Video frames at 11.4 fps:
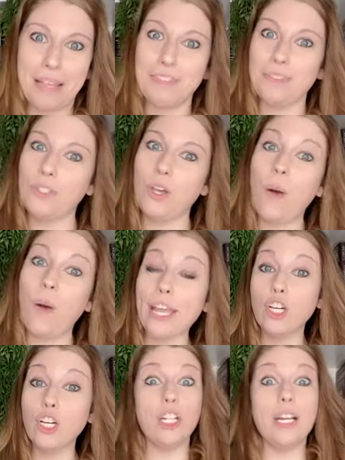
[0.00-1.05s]
So I
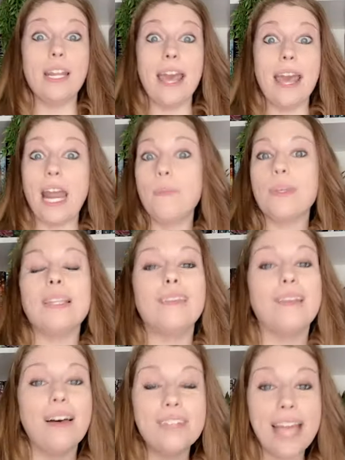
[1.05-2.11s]
could, and I would
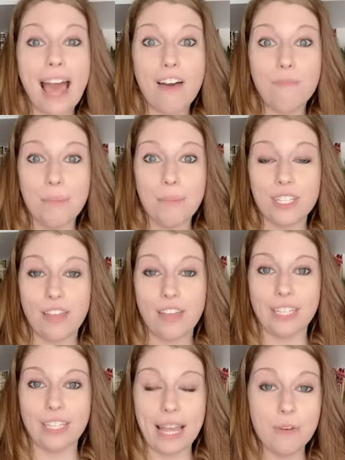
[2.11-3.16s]
love to have my books in
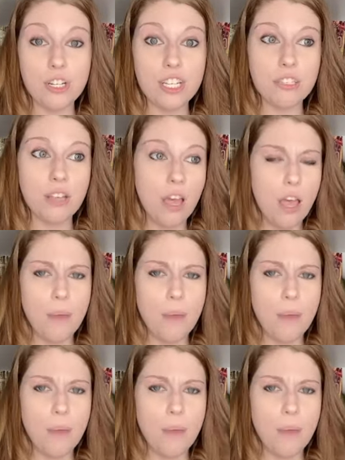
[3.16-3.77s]
other languages,